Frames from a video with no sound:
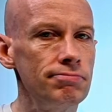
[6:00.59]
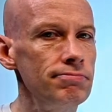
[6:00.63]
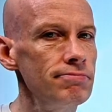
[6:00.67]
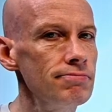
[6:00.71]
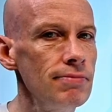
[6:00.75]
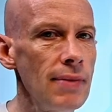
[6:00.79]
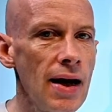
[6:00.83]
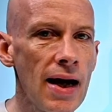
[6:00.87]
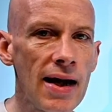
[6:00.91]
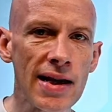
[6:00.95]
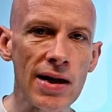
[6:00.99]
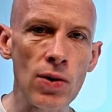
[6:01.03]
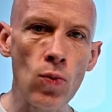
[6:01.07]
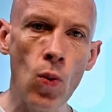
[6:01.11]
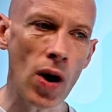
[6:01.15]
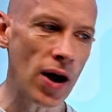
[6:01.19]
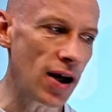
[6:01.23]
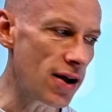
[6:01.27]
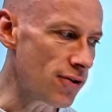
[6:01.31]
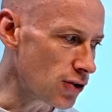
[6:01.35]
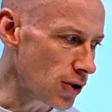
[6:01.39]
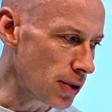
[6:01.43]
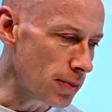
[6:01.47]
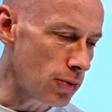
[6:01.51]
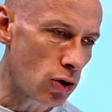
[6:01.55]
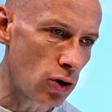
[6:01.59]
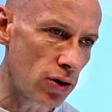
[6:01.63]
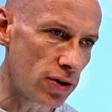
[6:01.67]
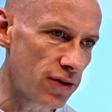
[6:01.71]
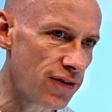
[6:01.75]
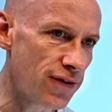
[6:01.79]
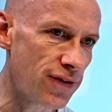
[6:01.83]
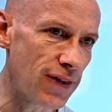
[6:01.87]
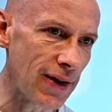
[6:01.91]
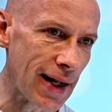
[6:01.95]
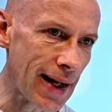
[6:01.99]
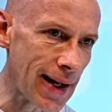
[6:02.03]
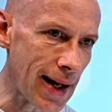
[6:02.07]
any one of them could
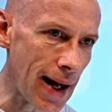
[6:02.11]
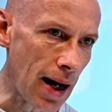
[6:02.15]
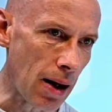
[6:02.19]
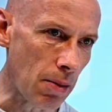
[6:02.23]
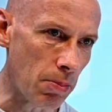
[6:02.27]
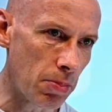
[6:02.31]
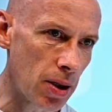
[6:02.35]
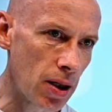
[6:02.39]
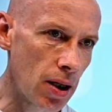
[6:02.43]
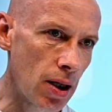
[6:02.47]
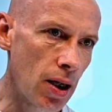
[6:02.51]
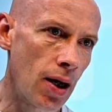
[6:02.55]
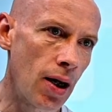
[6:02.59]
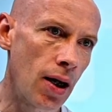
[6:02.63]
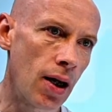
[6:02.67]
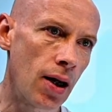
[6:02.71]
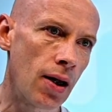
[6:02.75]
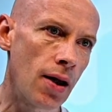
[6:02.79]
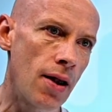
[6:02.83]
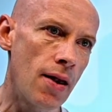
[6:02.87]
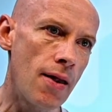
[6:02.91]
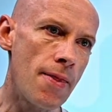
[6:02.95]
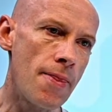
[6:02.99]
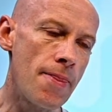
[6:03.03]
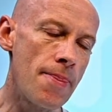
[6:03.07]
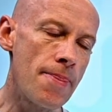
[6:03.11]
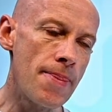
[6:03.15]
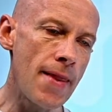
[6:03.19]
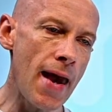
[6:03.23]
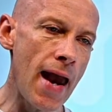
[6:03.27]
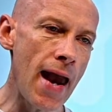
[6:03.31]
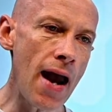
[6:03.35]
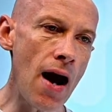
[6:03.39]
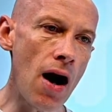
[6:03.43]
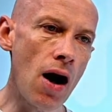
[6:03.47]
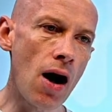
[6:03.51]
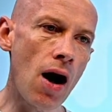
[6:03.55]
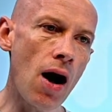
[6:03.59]
fill it up.
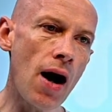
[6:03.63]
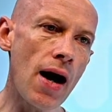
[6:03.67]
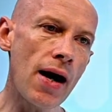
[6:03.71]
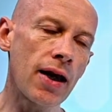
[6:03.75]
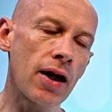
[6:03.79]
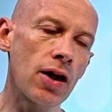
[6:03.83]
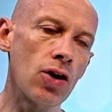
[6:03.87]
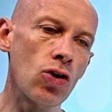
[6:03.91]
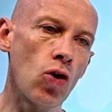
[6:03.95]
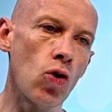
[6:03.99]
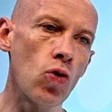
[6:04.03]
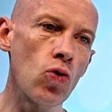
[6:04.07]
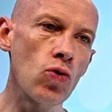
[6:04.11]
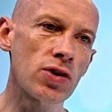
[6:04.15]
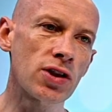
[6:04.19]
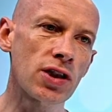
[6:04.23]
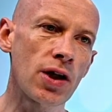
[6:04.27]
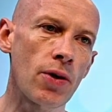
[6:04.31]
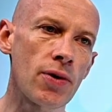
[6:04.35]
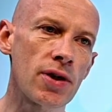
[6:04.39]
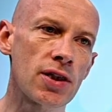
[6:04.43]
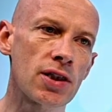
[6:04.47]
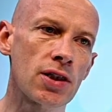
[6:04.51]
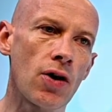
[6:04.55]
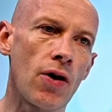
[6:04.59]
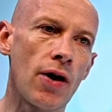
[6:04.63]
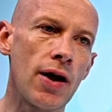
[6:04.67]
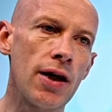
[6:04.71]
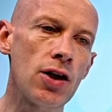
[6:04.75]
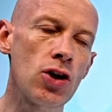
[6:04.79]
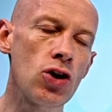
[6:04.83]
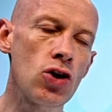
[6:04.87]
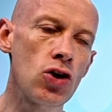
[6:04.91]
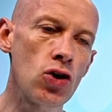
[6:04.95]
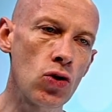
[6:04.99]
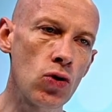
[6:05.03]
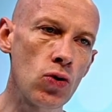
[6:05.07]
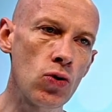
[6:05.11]
Now I can also assign
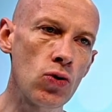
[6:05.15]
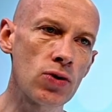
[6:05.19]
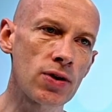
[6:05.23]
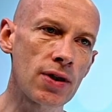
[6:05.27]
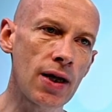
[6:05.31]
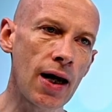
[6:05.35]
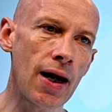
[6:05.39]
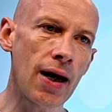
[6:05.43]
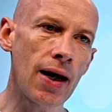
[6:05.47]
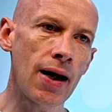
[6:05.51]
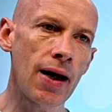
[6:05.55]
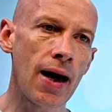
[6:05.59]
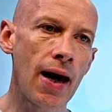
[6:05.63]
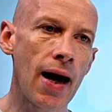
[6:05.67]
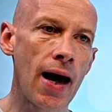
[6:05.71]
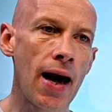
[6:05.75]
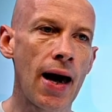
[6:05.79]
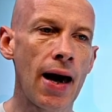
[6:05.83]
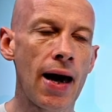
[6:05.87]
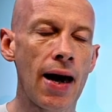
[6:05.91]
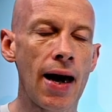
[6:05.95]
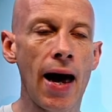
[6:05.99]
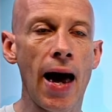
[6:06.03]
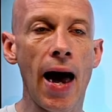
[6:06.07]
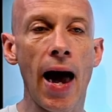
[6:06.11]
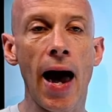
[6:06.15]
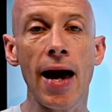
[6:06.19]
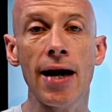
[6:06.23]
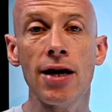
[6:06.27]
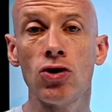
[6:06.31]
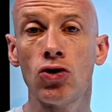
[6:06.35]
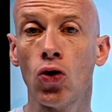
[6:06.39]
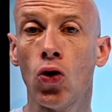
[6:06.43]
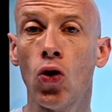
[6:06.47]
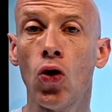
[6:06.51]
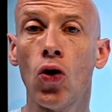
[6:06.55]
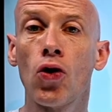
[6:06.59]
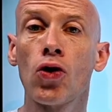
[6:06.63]
user and
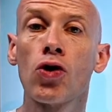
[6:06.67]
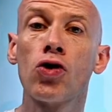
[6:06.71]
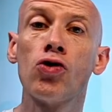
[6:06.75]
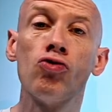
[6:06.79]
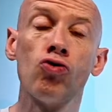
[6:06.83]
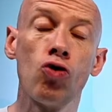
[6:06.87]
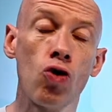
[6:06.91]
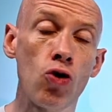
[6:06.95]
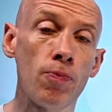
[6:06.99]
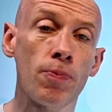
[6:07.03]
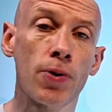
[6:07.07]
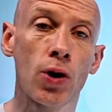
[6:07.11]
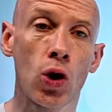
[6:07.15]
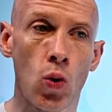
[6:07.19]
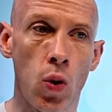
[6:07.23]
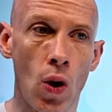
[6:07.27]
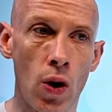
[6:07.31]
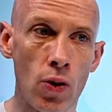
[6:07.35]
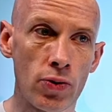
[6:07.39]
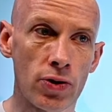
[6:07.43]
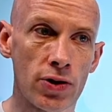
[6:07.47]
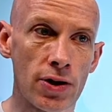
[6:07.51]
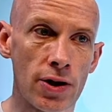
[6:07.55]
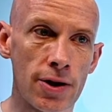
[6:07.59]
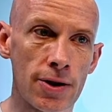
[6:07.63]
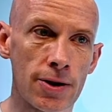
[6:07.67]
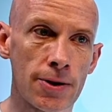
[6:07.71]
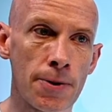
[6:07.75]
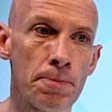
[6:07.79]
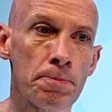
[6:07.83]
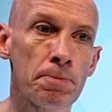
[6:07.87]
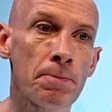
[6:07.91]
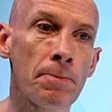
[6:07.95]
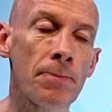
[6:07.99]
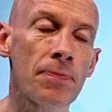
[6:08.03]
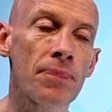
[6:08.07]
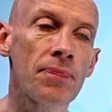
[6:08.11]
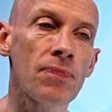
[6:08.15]
or group quotas.
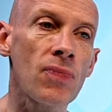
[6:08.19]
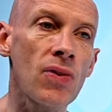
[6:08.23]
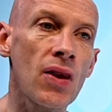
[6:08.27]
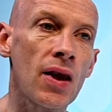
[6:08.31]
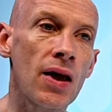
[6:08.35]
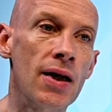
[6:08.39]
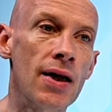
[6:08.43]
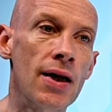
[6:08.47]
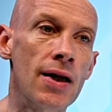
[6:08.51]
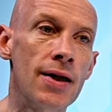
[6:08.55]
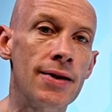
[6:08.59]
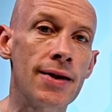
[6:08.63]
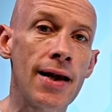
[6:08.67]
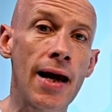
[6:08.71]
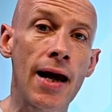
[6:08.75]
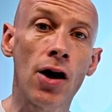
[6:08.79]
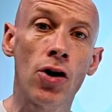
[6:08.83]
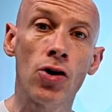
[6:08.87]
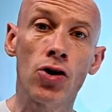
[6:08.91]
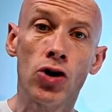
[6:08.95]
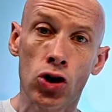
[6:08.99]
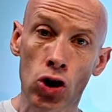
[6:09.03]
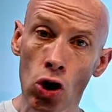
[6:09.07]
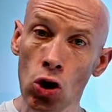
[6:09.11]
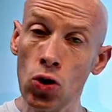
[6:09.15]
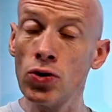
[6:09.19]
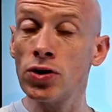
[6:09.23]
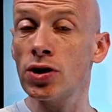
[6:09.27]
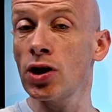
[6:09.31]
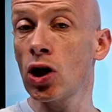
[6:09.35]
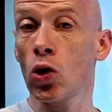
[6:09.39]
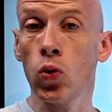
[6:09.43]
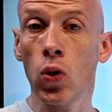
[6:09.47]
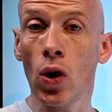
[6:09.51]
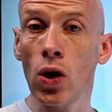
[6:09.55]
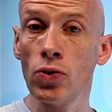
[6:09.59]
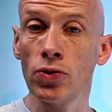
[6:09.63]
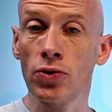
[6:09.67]
Now, user
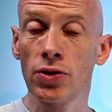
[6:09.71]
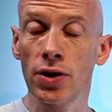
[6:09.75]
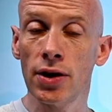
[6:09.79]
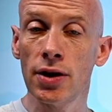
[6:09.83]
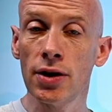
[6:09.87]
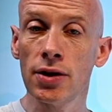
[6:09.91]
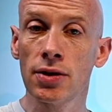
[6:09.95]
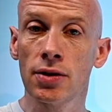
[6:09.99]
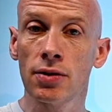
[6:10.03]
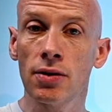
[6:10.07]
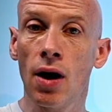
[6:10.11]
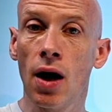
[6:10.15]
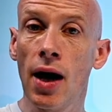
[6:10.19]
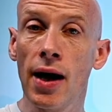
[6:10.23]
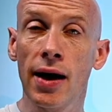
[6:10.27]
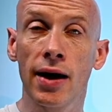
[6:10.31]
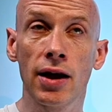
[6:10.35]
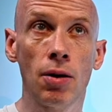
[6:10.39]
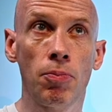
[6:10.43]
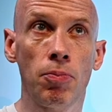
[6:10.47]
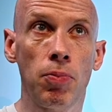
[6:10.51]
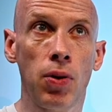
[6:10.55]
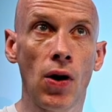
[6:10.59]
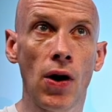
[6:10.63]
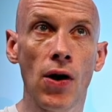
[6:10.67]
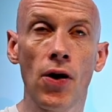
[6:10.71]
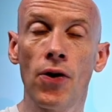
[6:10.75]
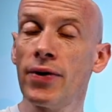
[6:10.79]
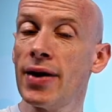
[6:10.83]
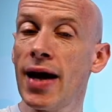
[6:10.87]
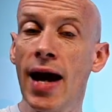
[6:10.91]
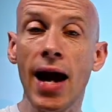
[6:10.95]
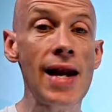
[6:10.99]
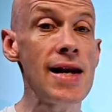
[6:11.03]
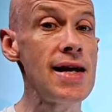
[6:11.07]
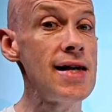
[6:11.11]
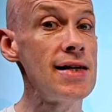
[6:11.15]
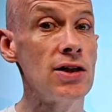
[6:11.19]
quotas I can apply on
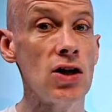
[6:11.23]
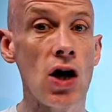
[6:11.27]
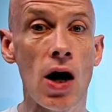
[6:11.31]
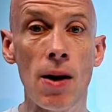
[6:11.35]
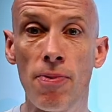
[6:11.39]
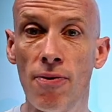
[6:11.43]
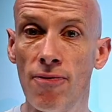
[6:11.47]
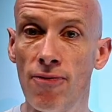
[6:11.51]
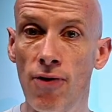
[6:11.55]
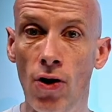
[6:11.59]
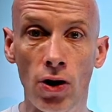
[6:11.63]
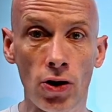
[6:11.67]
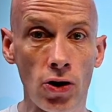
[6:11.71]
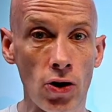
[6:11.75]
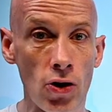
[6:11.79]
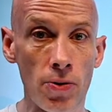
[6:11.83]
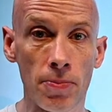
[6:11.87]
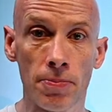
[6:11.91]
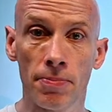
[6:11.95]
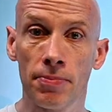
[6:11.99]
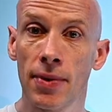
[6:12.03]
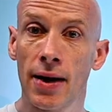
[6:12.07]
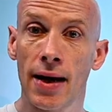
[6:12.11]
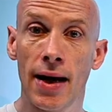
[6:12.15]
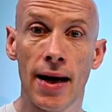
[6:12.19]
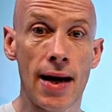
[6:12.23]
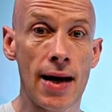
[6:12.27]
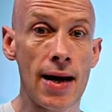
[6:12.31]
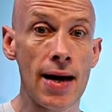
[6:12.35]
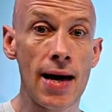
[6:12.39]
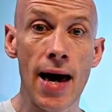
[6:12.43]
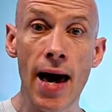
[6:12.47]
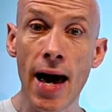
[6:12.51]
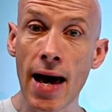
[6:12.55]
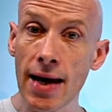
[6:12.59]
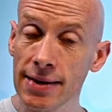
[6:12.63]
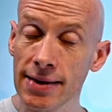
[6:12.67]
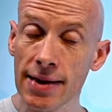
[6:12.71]
any type of volume, uh,
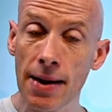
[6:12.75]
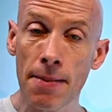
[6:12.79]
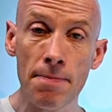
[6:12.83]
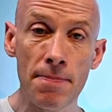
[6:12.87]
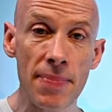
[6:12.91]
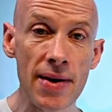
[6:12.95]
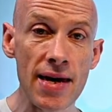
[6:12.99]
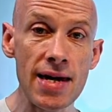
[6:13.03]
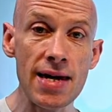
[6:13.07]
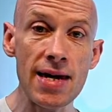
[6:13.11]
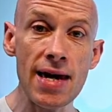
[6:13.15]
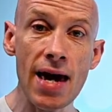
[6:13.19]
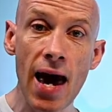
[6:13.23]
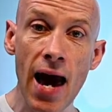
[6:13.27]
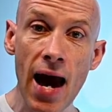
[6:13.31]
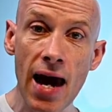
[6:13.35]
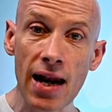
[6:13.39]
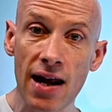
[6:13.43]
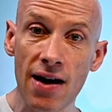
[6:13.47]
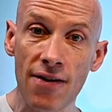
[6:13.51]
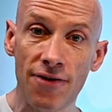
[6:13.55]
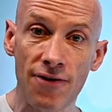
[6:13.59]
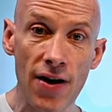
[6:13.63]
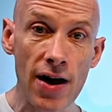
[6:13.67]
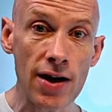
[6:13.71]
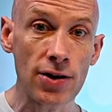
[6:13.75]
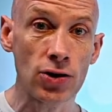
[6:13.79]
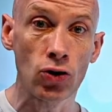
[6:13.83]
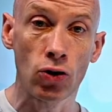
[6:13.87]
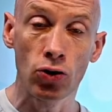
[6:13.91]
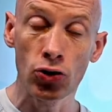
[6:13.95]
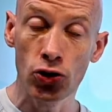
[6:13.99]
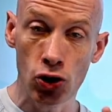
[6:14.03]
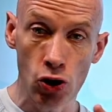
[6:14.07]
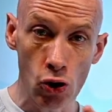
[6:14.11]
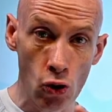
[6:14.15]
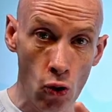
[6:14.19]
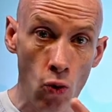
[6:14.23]
SMB, NFS, or
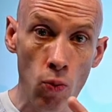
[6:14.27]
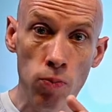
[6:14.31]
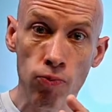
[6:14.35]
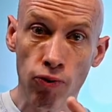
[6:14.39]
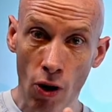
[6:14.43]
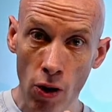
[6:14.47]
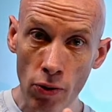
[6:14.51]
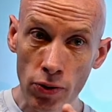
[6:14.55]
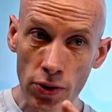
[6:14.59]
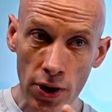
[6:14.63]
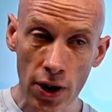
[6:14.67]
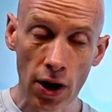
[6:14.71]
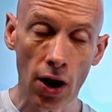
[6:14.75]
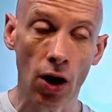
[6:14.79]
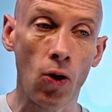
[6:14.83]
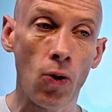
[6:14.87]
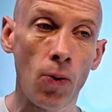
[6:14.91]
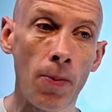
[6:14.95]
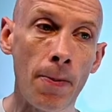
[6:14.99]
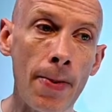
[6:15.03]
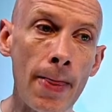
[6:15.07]
dual protocol.